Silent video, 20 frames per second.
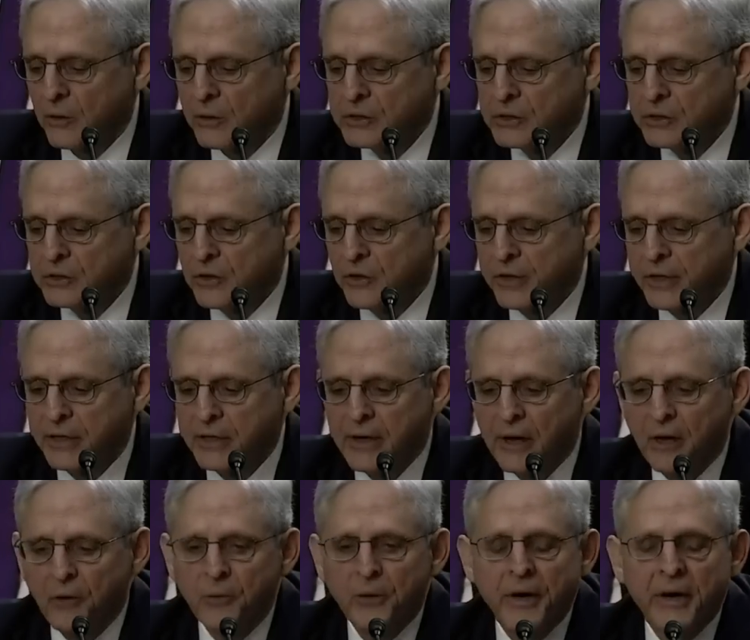This attorney in
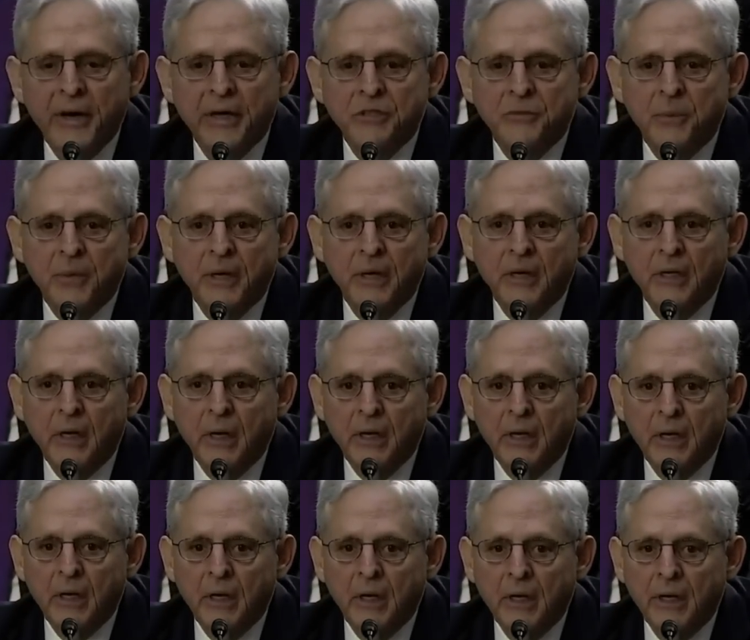Delaware has been
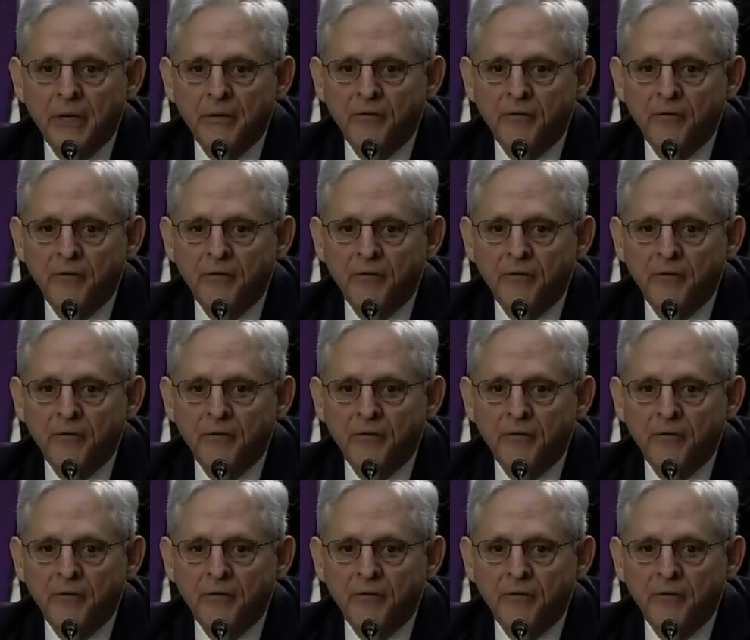uh,